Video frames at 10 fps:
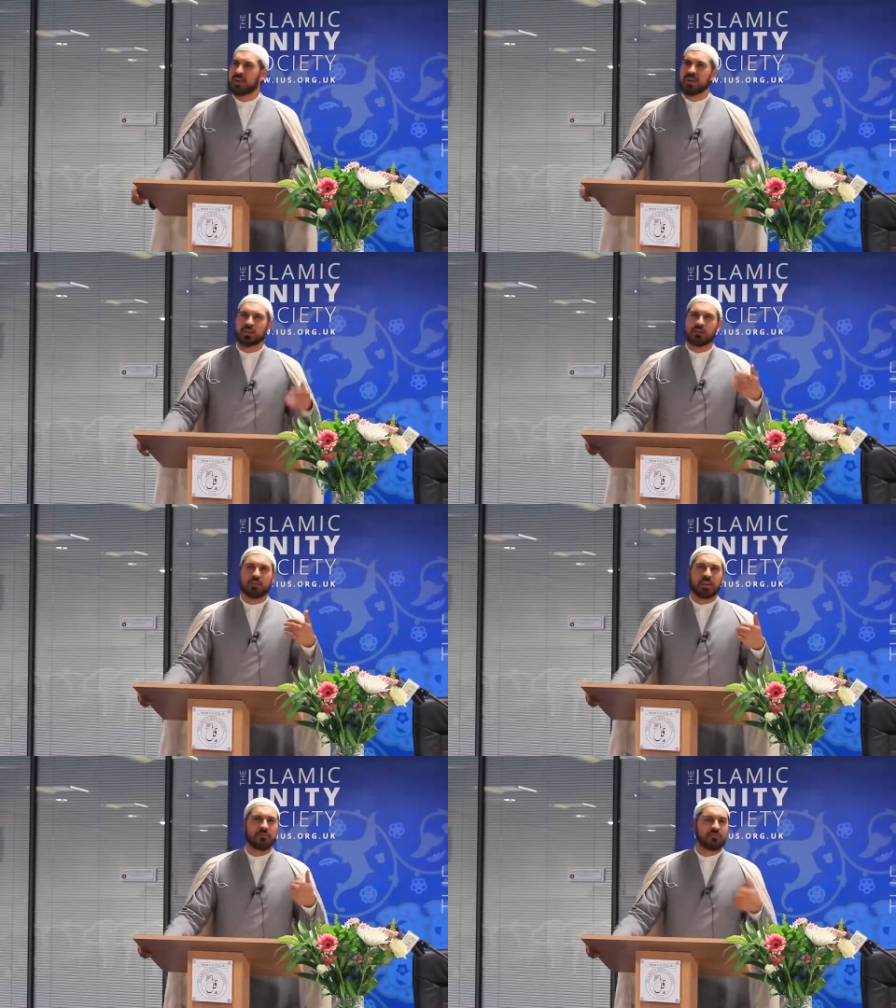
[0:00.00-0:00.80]
I going to
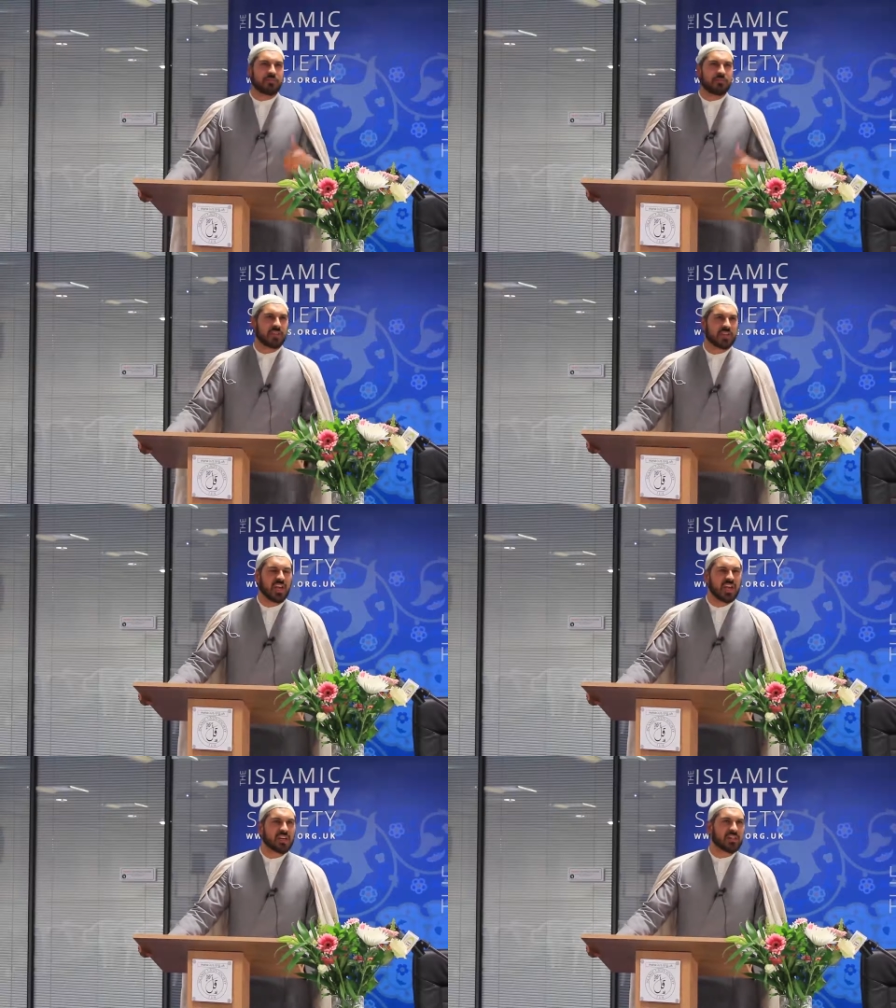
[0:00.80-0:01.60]
cook after I
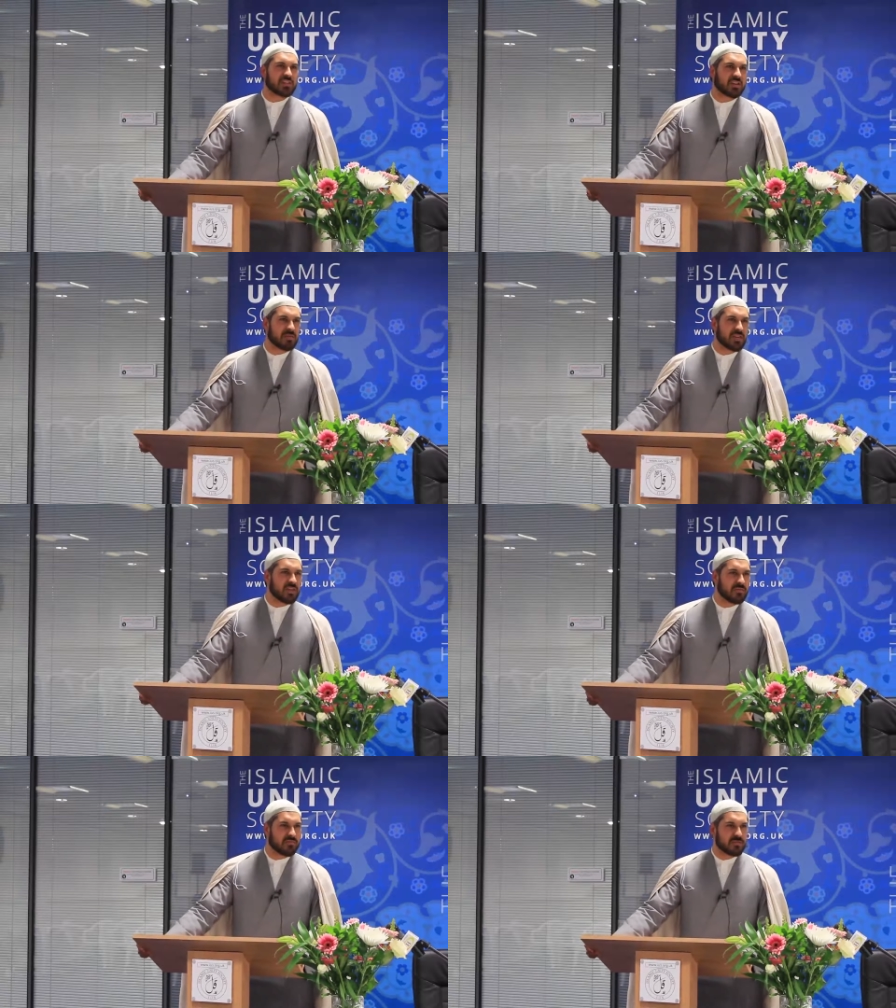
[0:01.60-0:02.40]
finish? Kids are coming
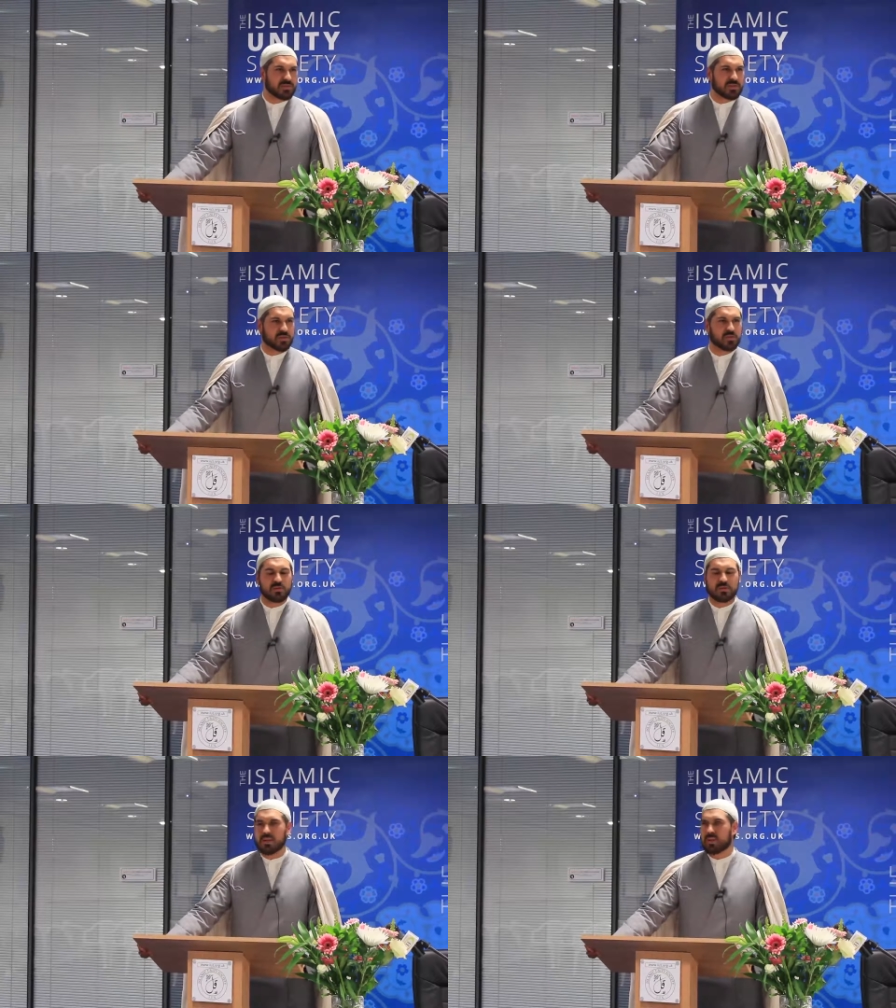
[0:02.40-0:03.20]
home from
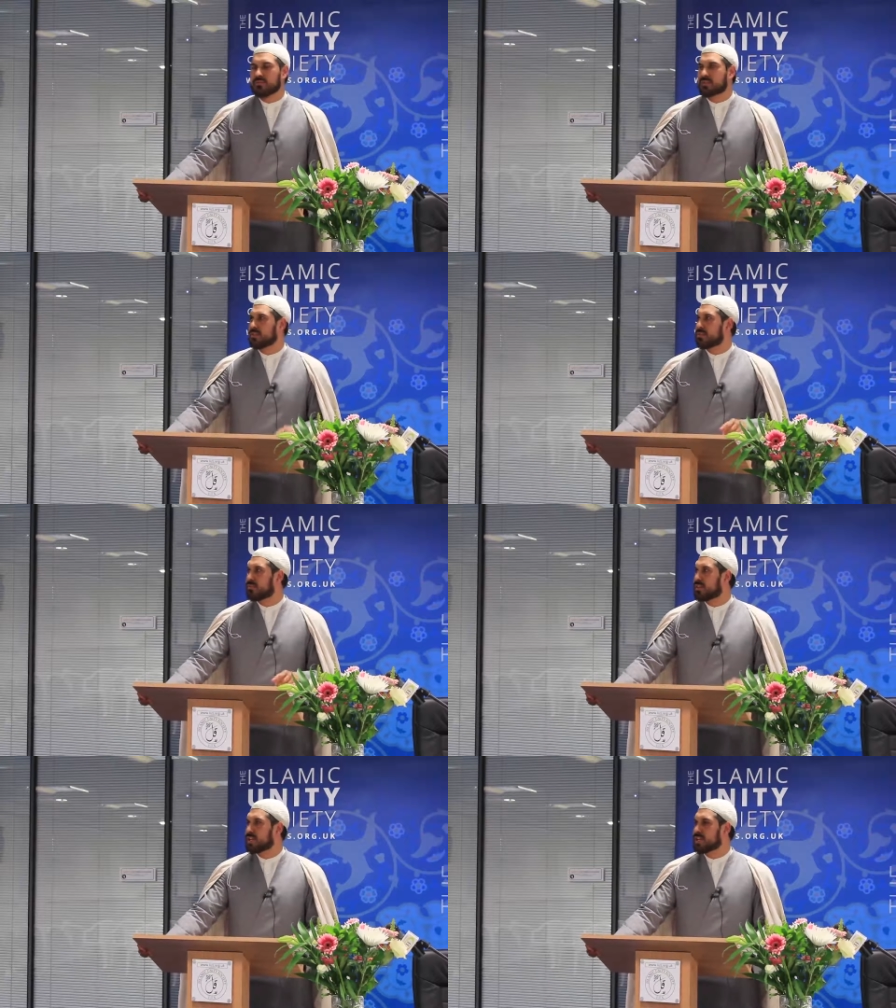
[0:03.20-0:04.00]
school. Oh, I've got to
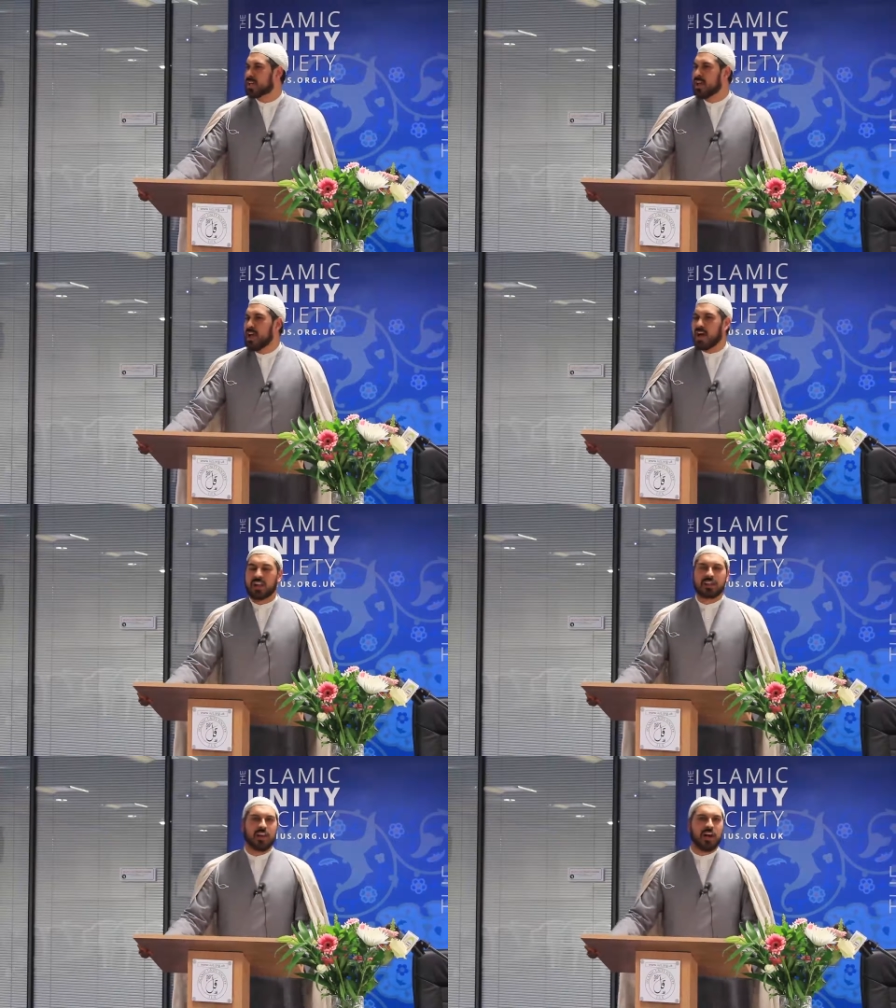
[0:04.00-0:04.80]
do this.
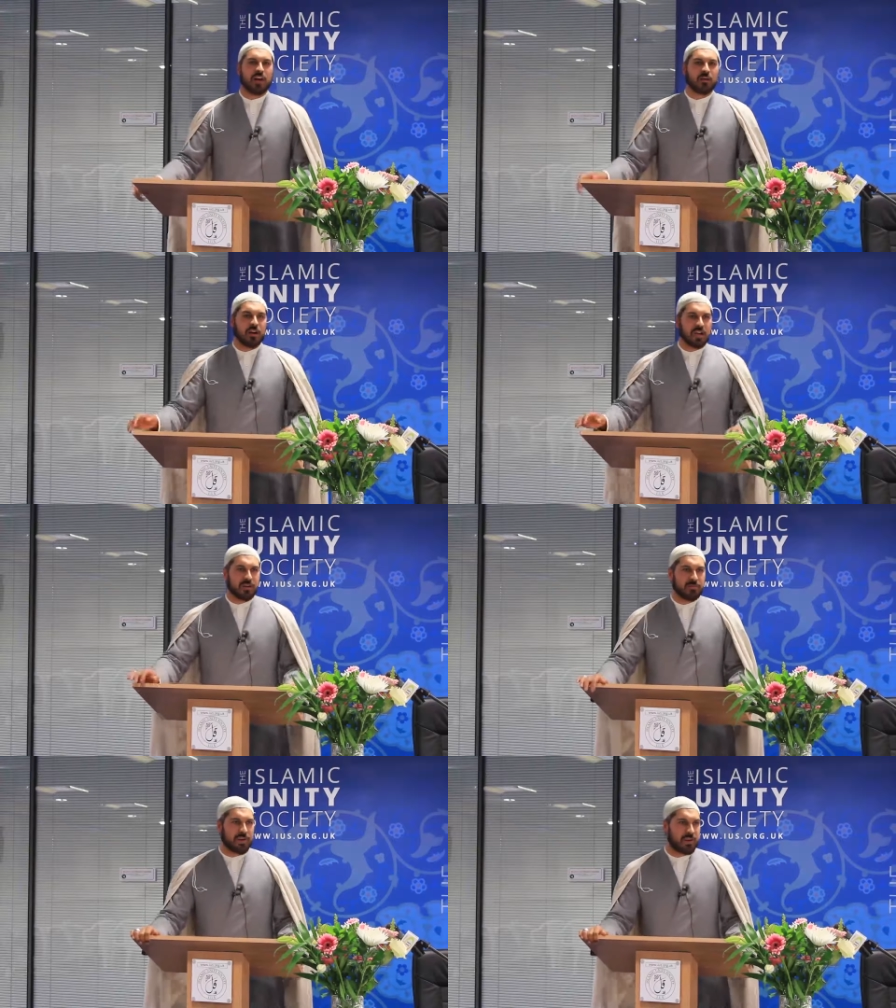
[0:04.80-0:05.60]
Allahu
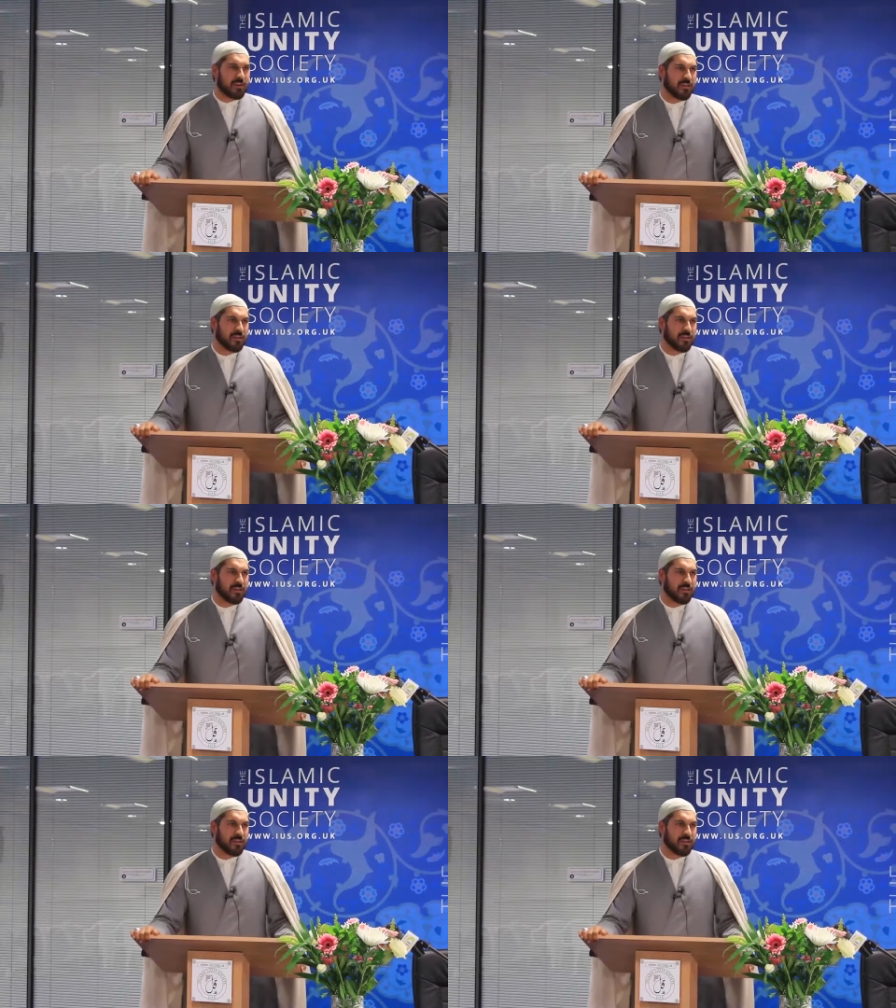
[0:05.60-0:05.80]
Akbar.